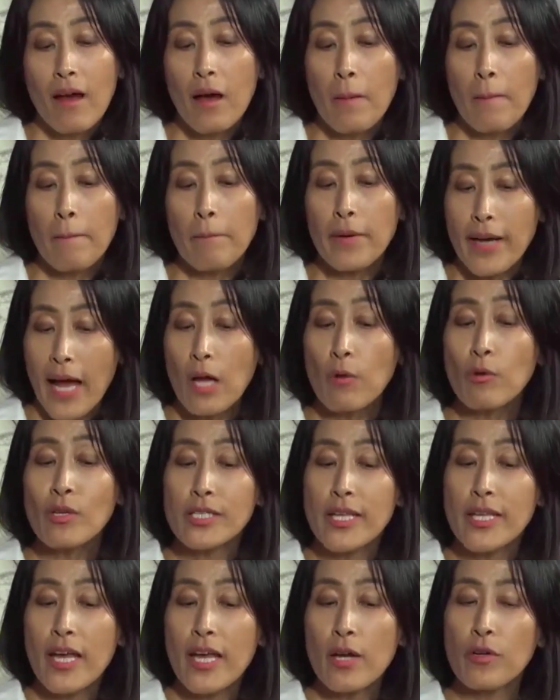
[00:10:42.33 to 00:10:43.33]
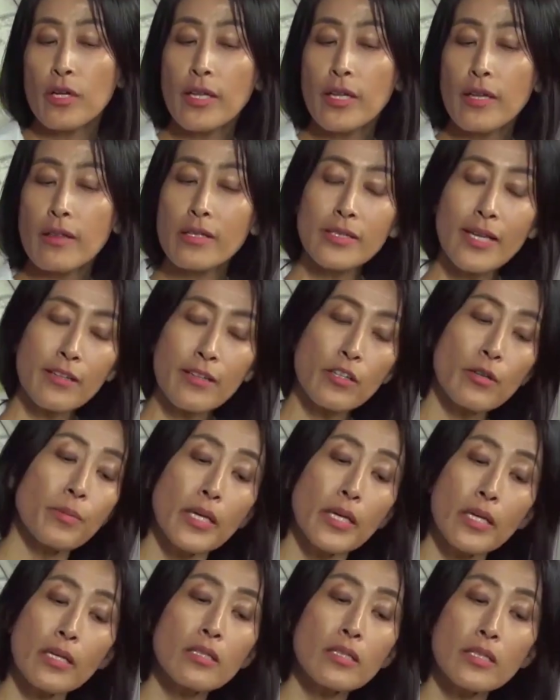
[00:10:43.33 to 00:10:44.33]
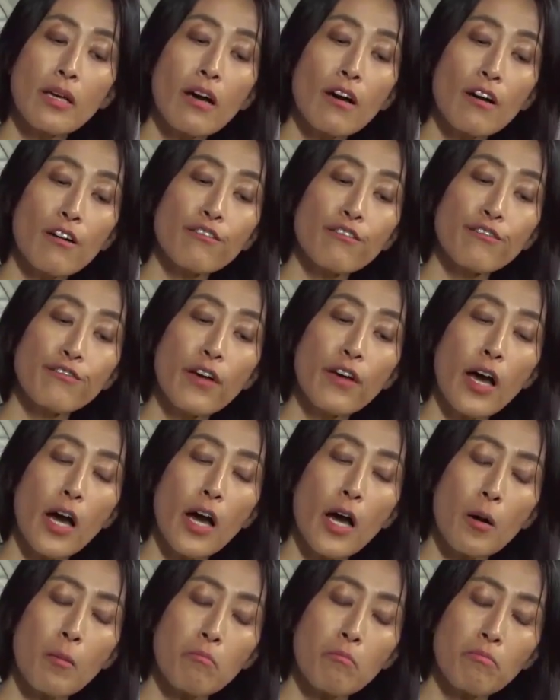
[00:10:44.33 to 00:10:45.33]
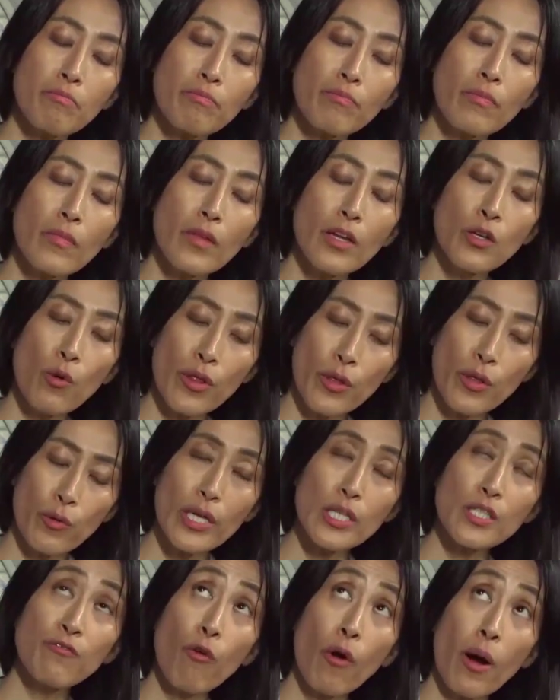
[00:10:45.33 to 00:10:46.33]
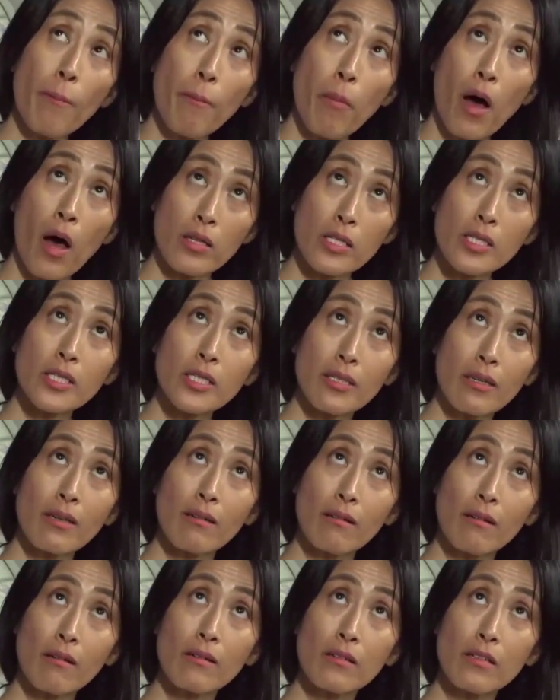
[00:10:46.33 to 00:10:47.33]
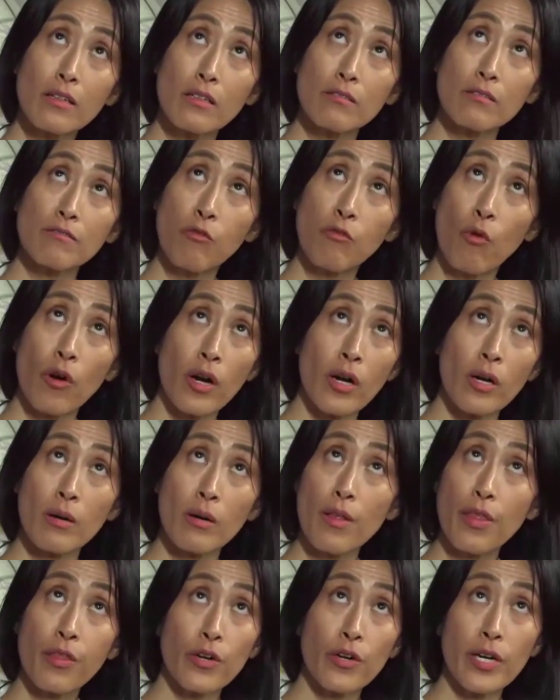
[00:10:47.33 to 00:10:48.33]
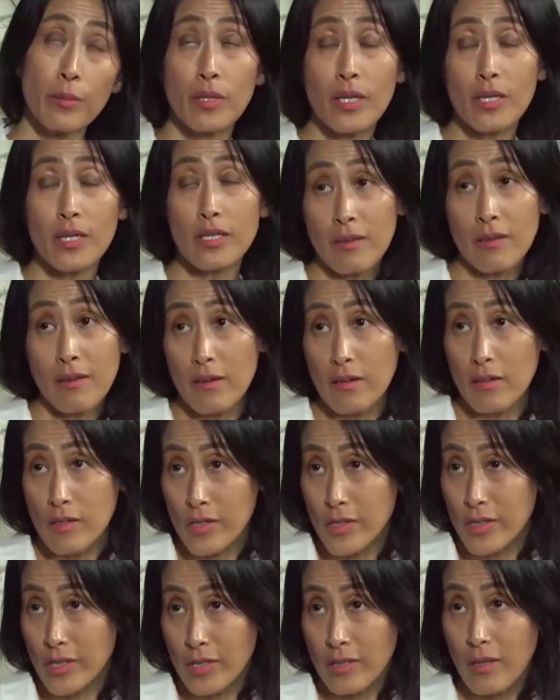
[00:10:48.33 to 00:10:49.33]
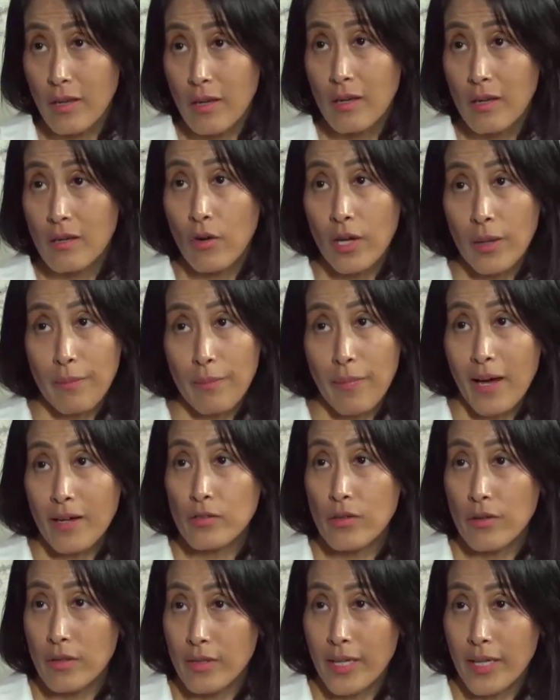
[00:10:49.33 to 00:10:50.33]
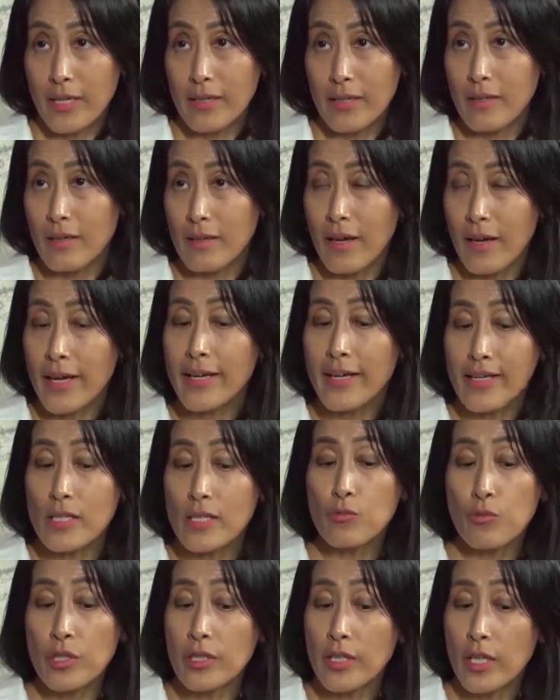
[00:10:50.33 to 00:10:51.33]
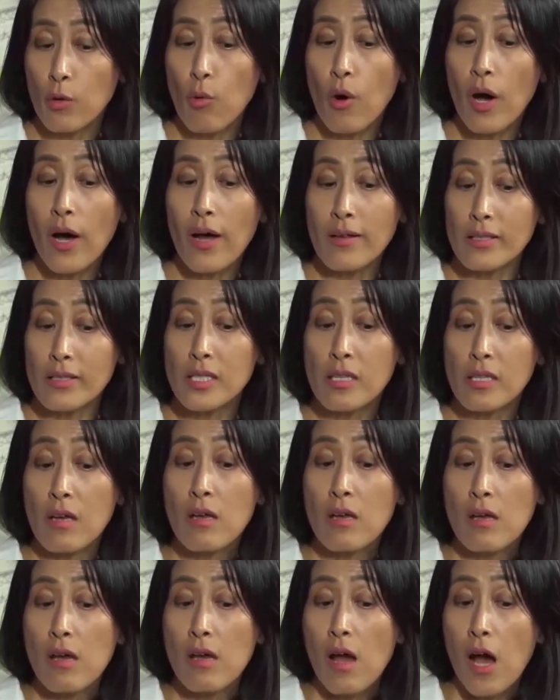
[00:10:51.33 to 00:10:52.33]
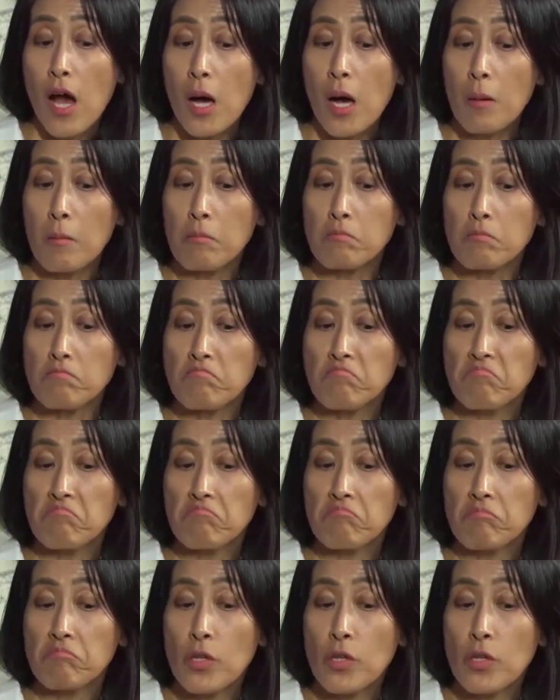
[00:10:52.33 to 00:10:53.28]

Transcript: Um, but I would say really the centerpiece of um, North Korea's foreign policy uh, for 30 plus years going back to the 1990s, really was um,